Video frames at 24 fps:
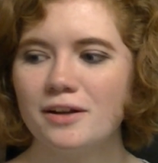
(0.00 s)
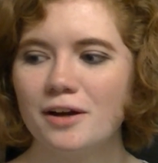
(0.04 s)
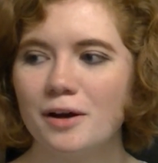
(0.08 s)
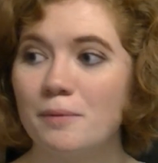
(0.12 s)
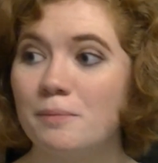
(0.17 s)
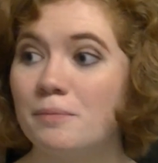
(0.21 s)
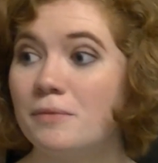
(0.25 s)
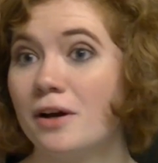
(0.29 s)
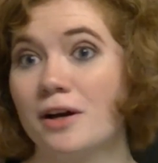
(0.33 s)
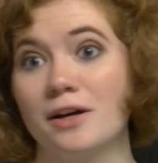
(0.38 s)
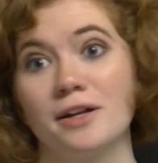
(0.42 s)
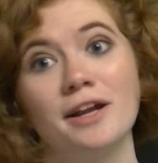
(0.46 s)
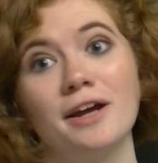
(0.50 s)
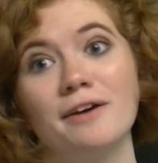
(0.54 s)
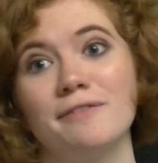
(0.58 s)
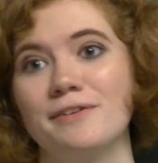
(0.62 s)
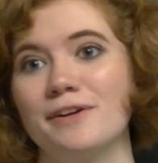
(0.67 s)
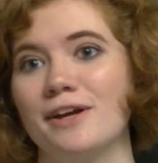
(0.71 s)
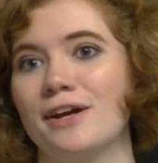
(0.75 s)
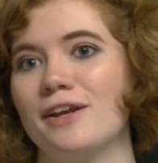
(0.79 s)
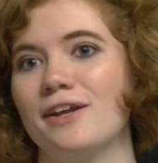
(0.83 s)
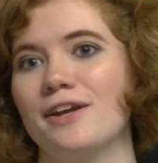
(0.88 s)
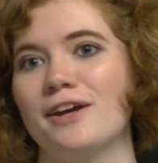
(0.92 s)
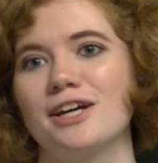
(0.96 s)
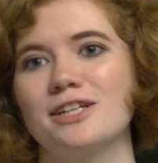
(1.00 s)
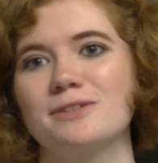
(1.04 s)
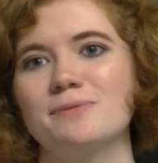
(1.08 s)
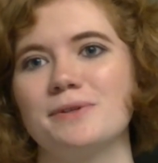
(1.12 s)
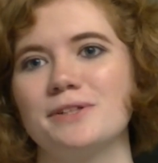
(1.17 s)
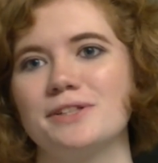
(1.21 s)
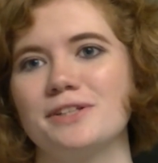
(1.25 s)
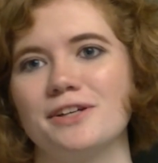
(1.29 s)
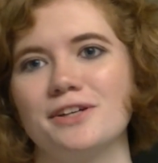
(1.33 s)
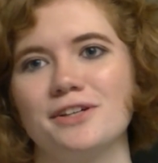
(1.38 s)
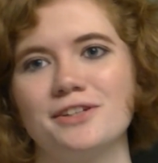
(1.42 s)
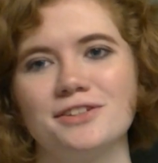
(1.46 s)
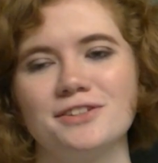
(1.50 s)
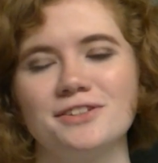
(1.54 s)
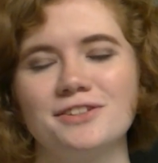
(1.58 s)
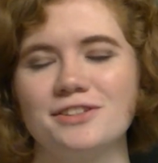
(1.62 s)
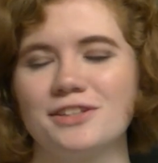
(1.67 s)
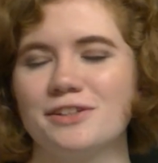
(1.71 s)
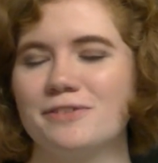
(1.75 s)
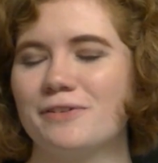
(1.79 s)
I'm not having any expectations.